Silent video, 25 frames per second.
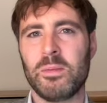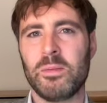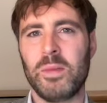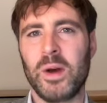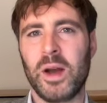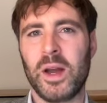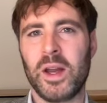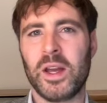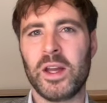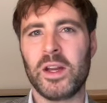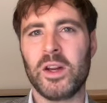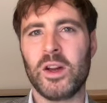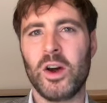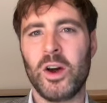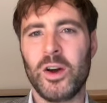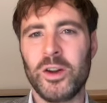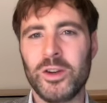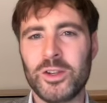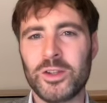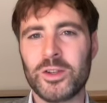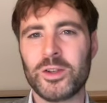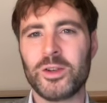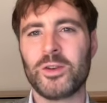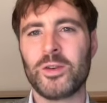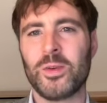by an
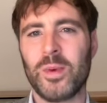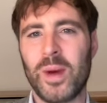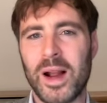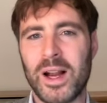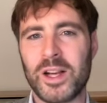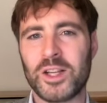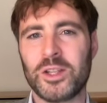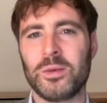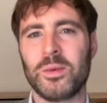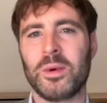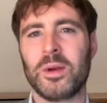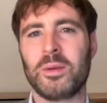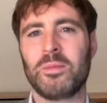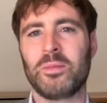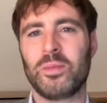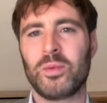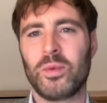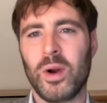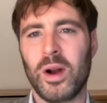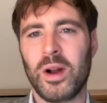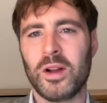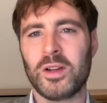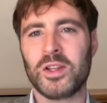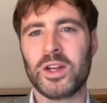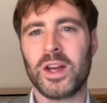undergraduate
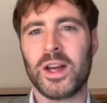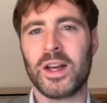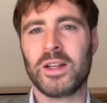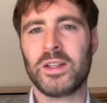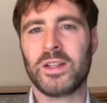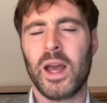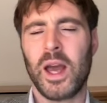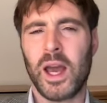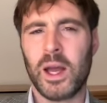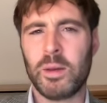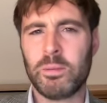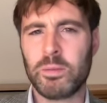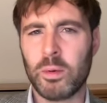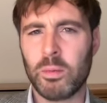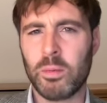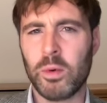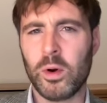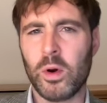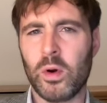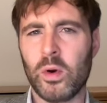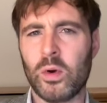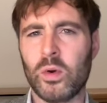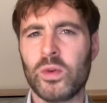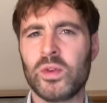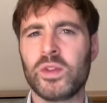project and
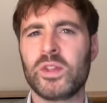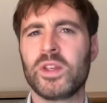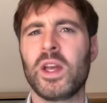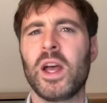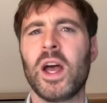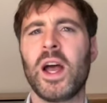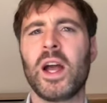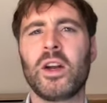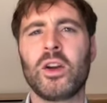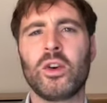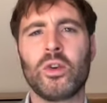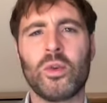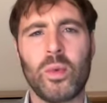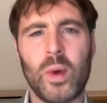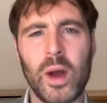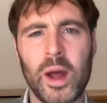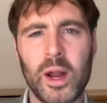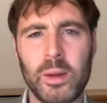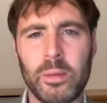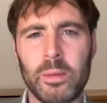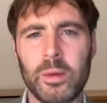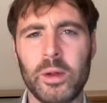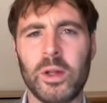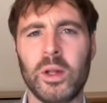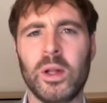propose a
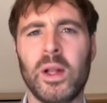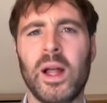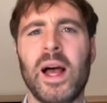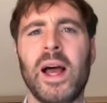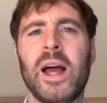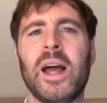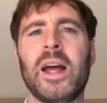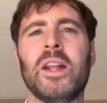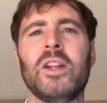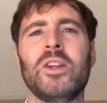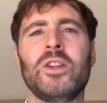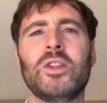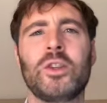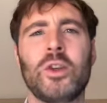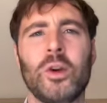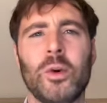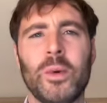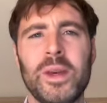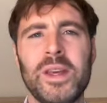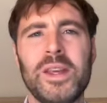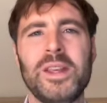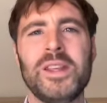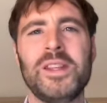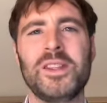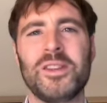credible and
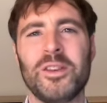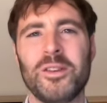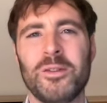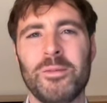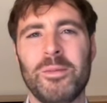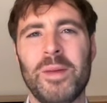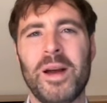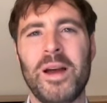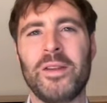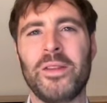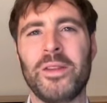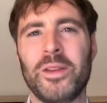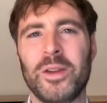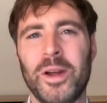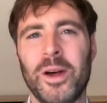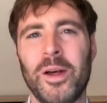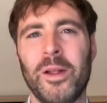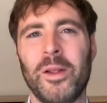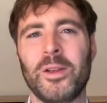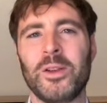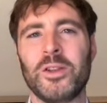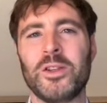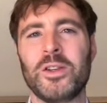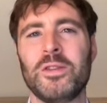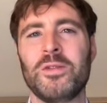cohesive
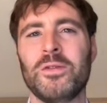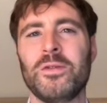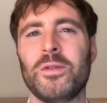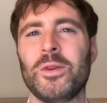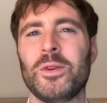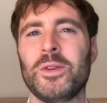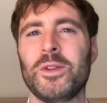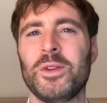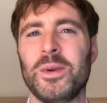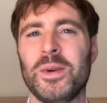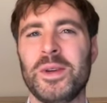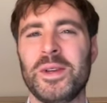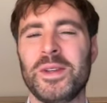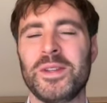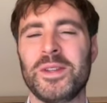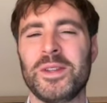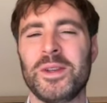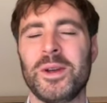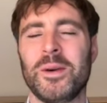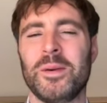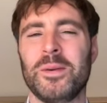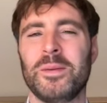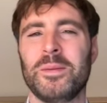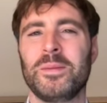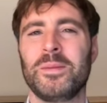methodology for doing
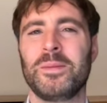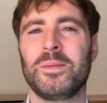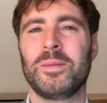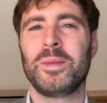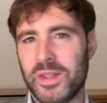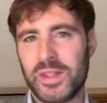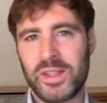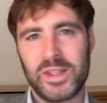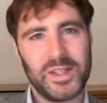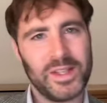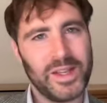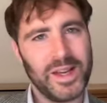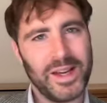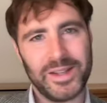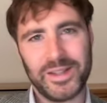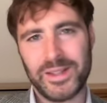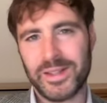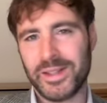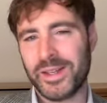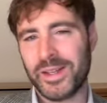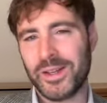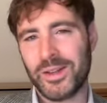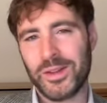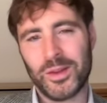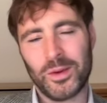so.
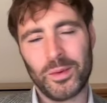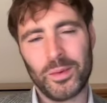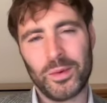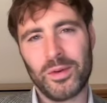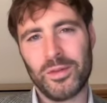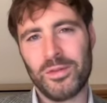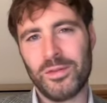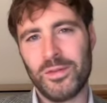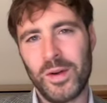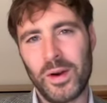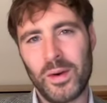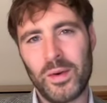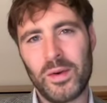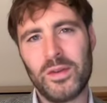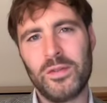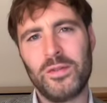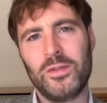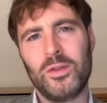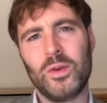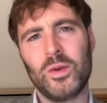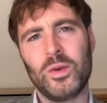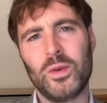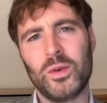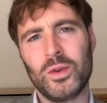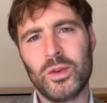Sadly, there were very
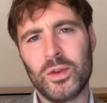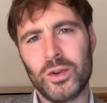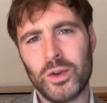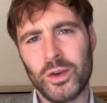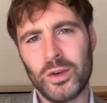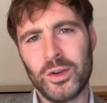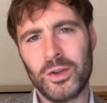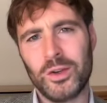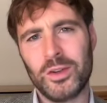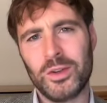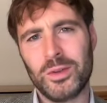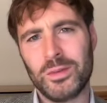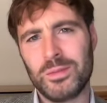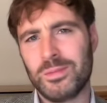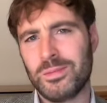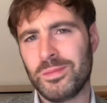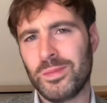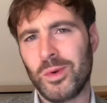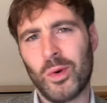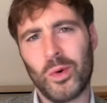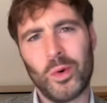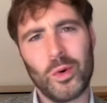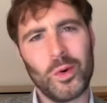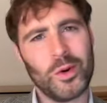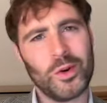few good
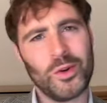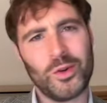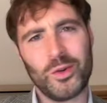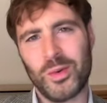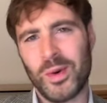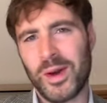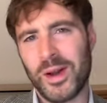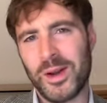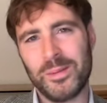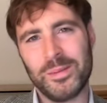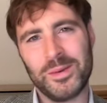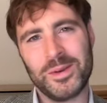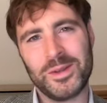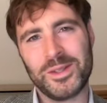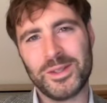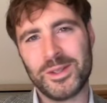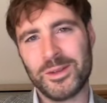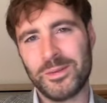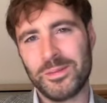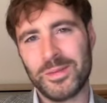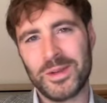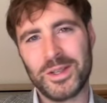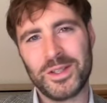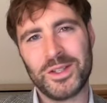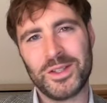or credible
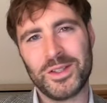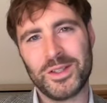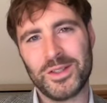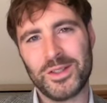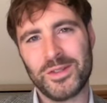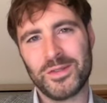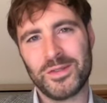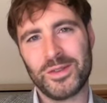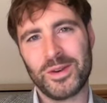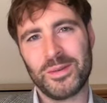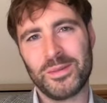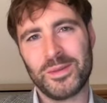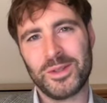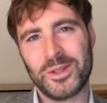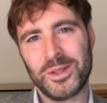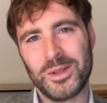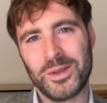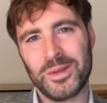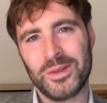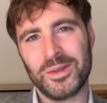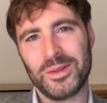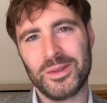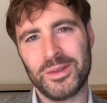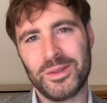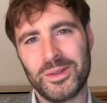submissions from
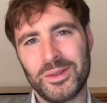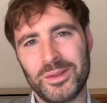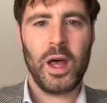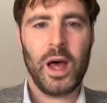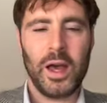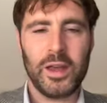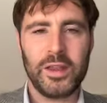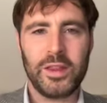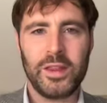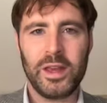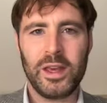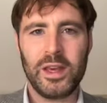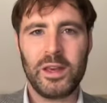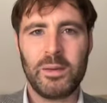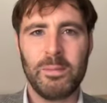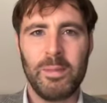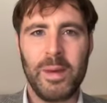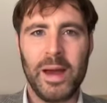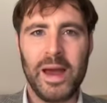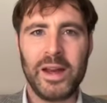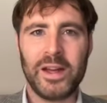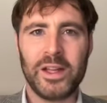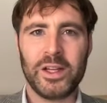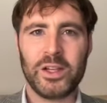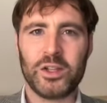students. I think
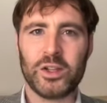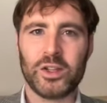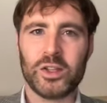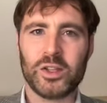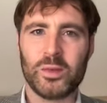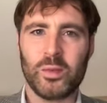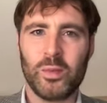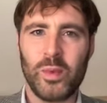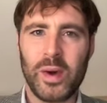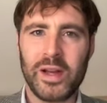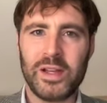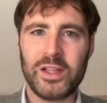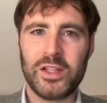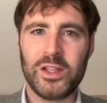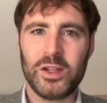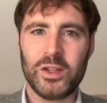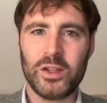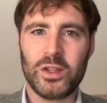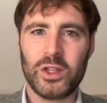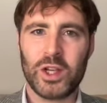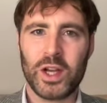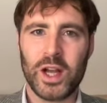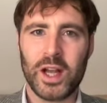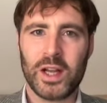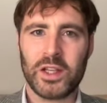many just went to
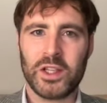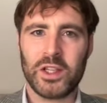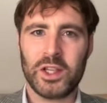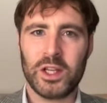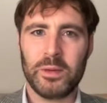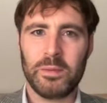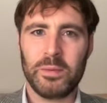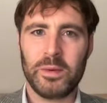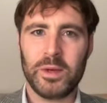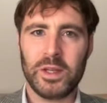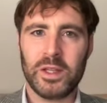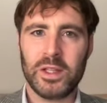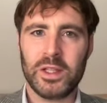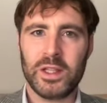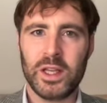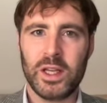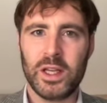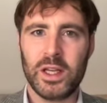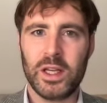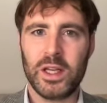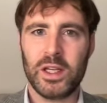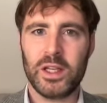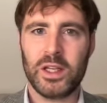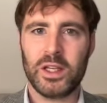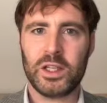
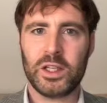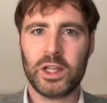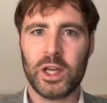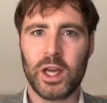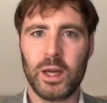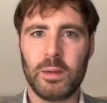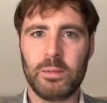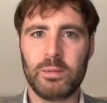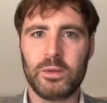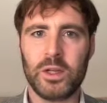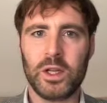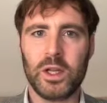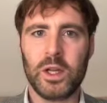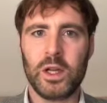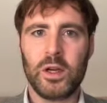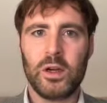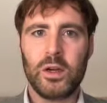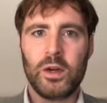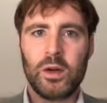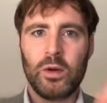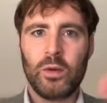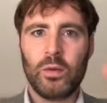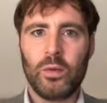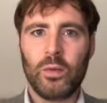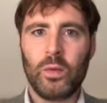ChatGPT, typed in
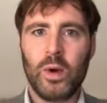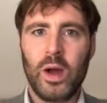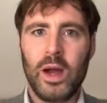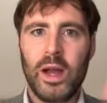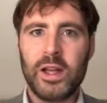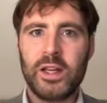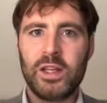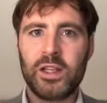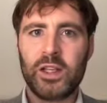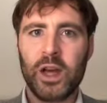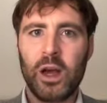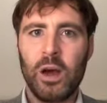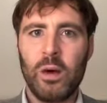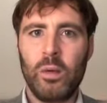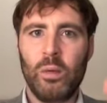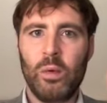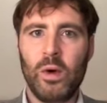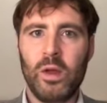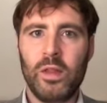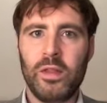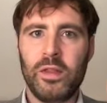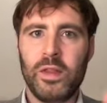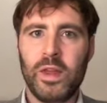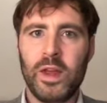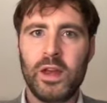write a
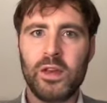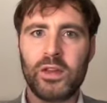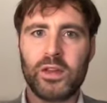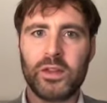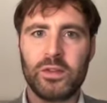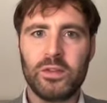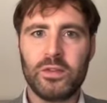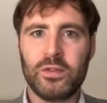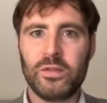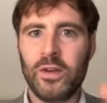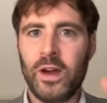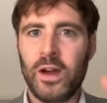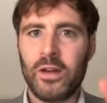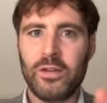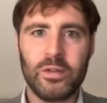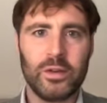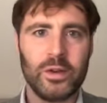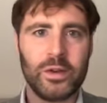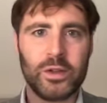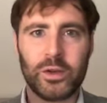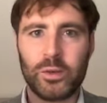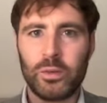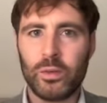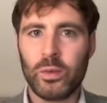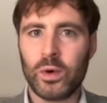
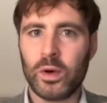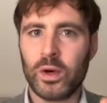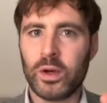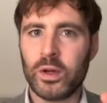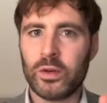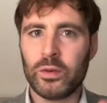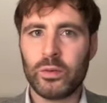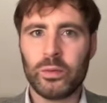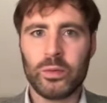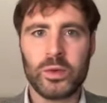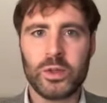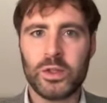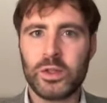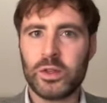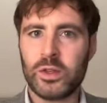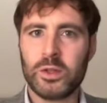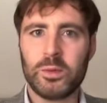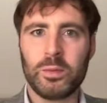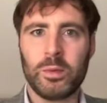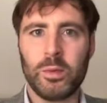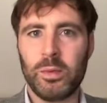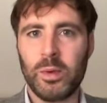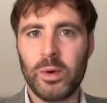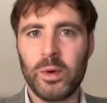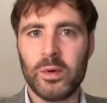1,500 word research
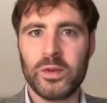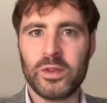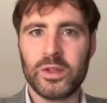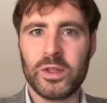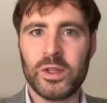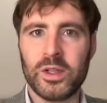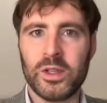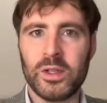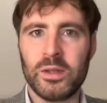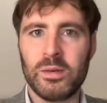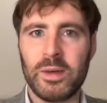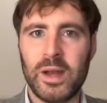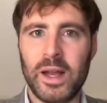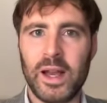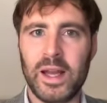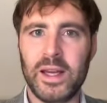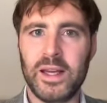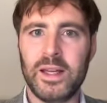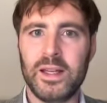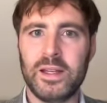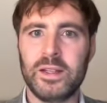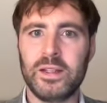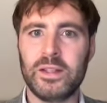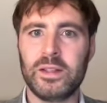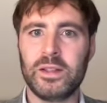proposal
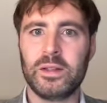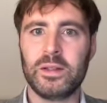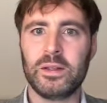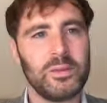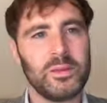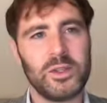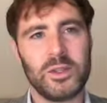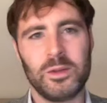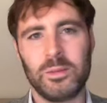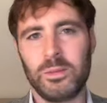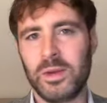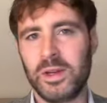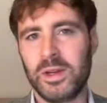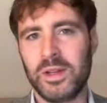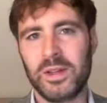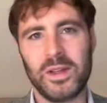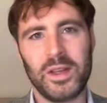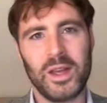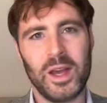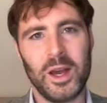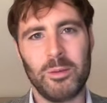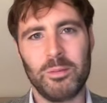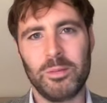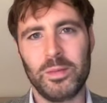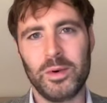and submitted the
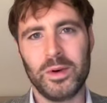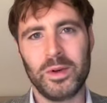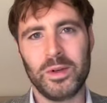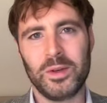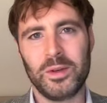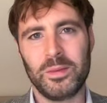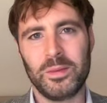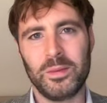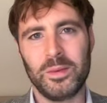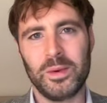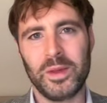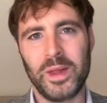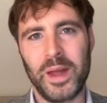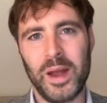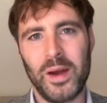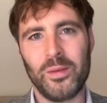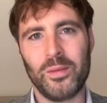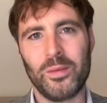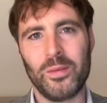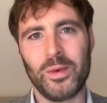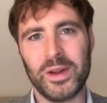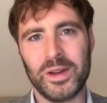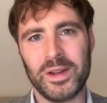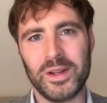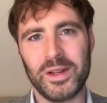output without
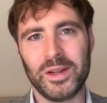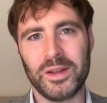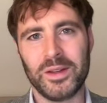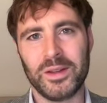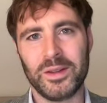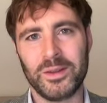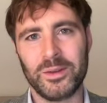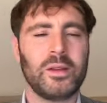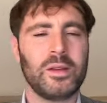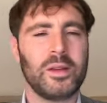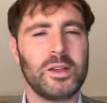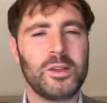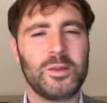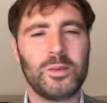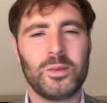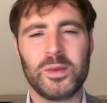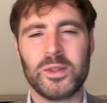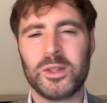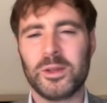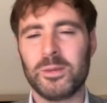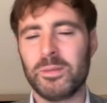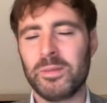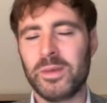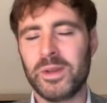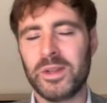reading it. This was
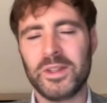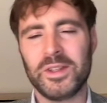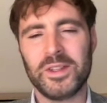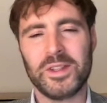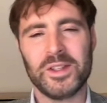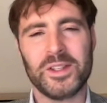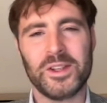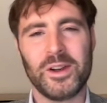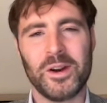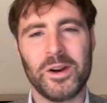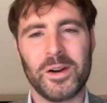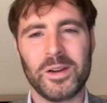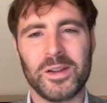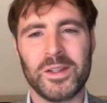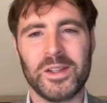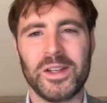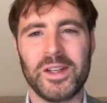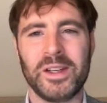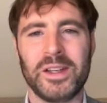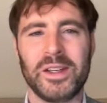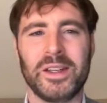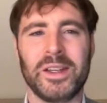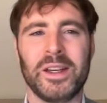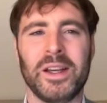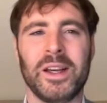a bit
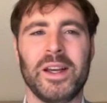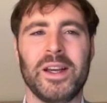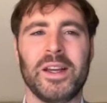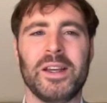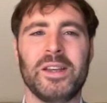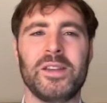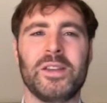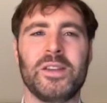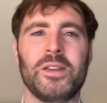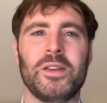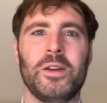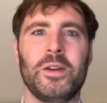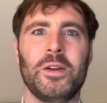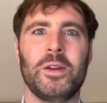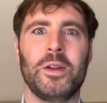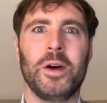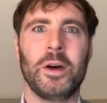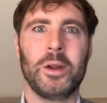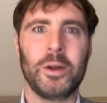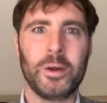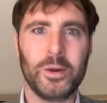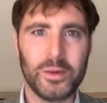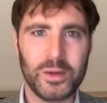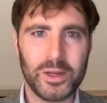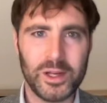disheartening, as not
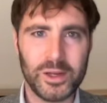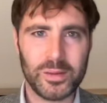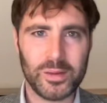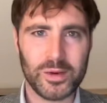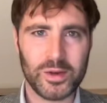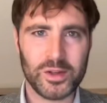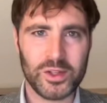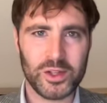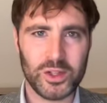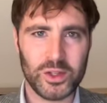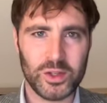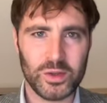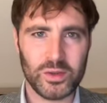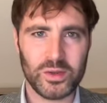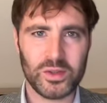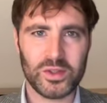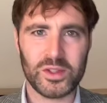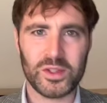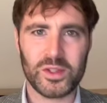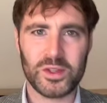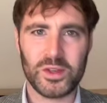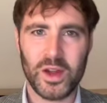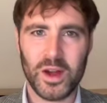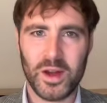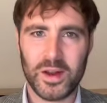only were students
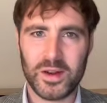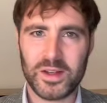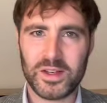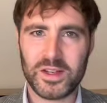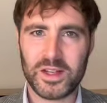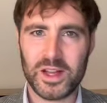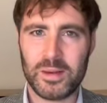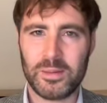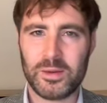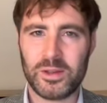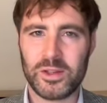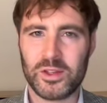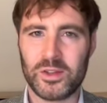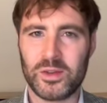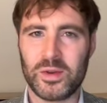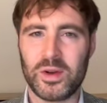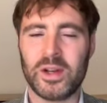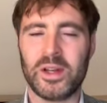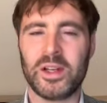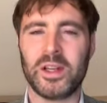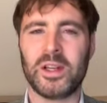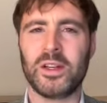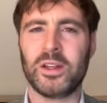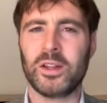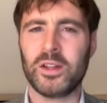not
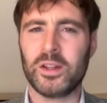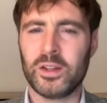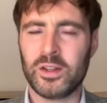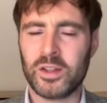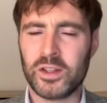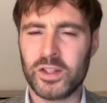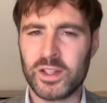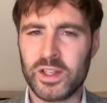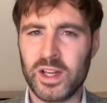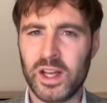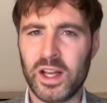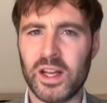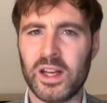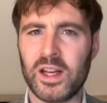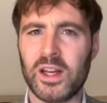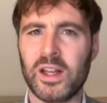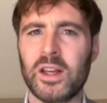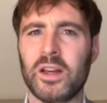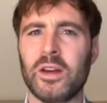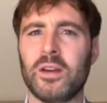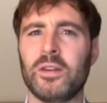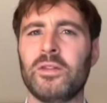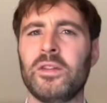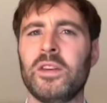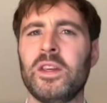demonstrating an understanding
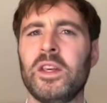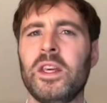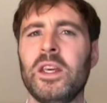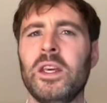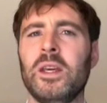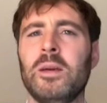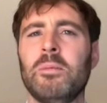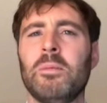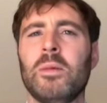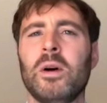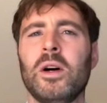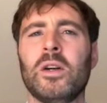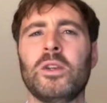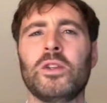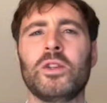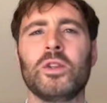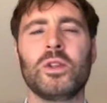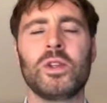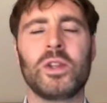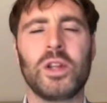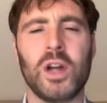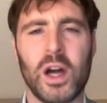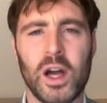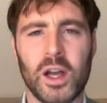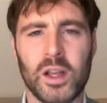of key module
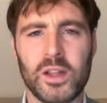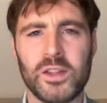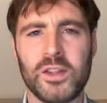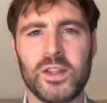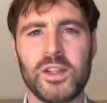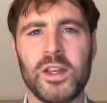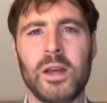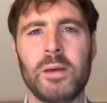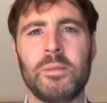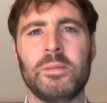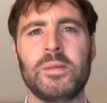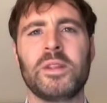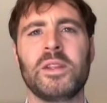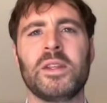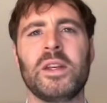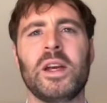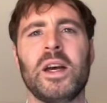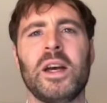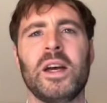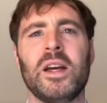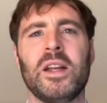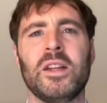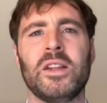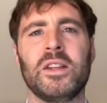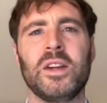concepts
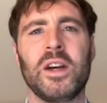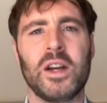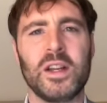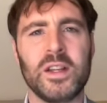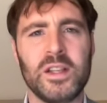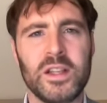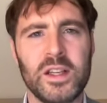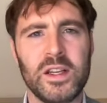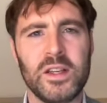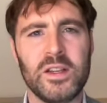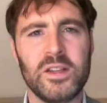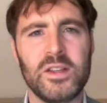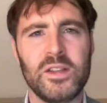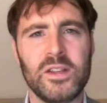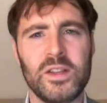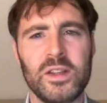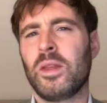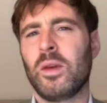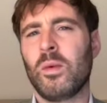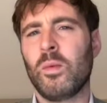and ideas, they